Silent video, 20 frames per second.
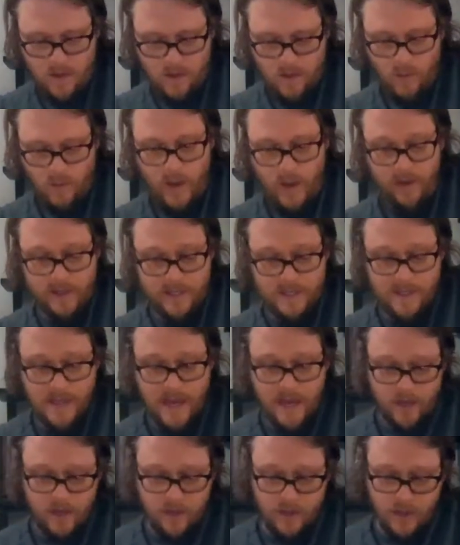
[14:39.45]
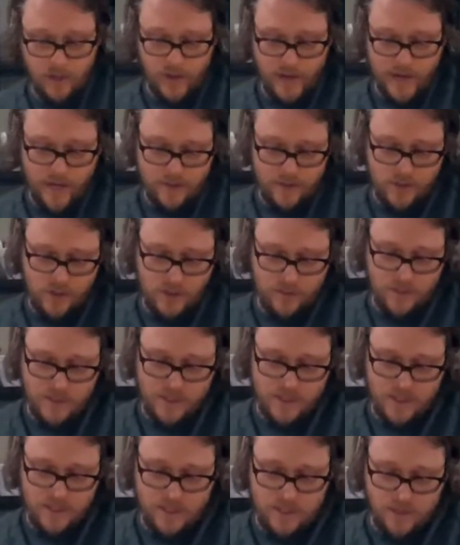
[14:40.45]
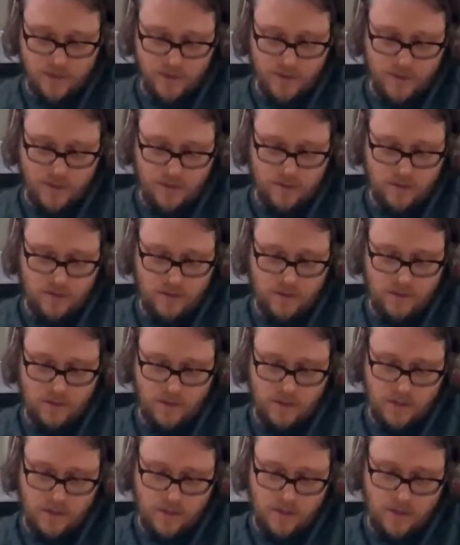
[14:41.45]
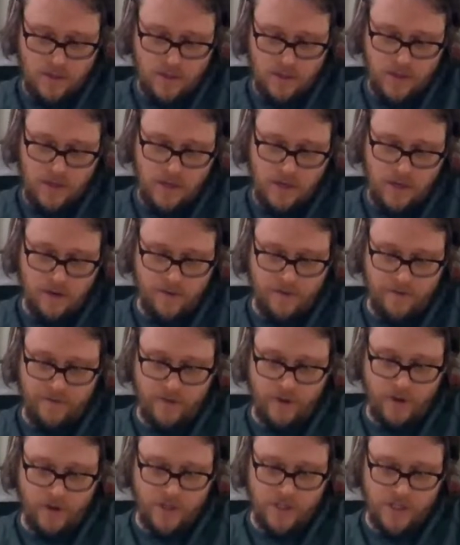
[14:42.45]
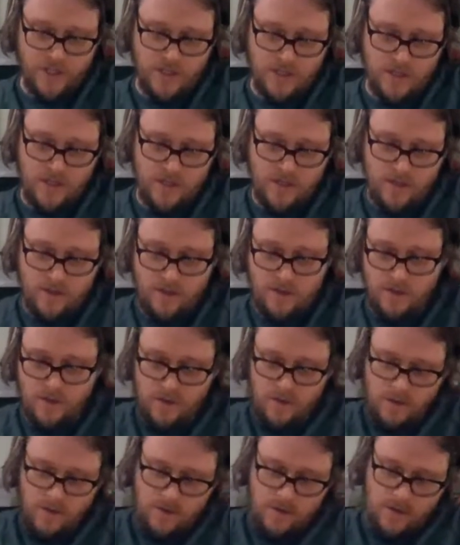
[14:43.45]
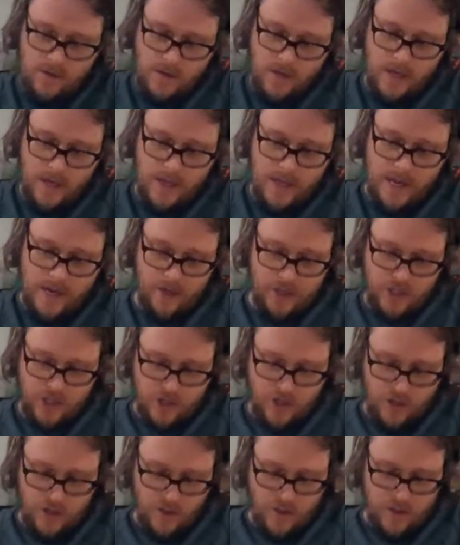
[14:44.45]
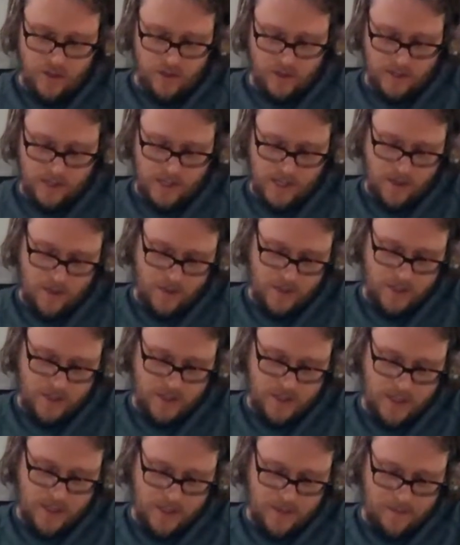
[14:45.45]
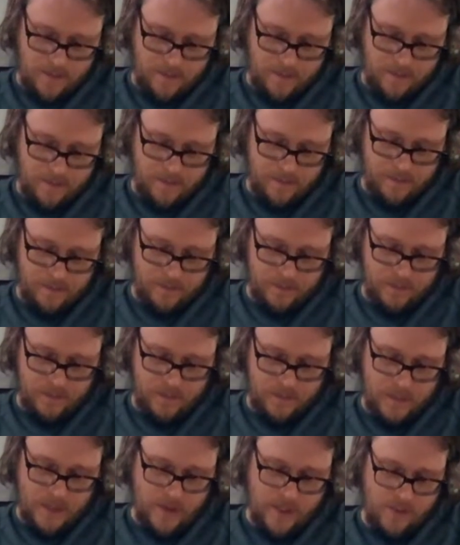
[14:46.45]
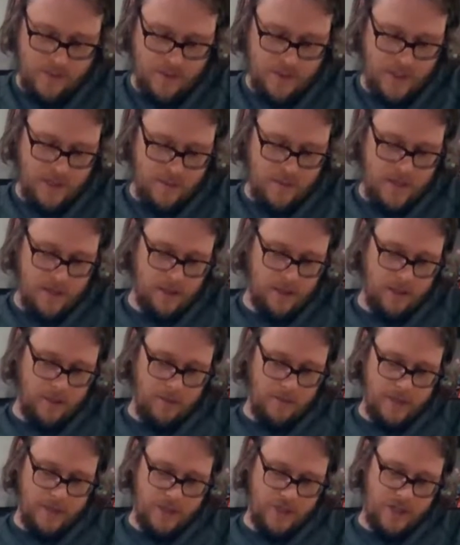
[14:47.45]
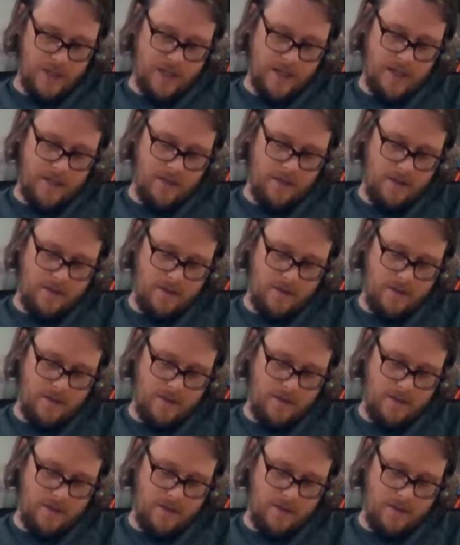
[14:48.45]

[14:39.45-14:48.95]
while it's not on the ground. So I'm just going to do it here first, and then I'll show you what it looks like when it's done. Now this one can be a little bit tricky.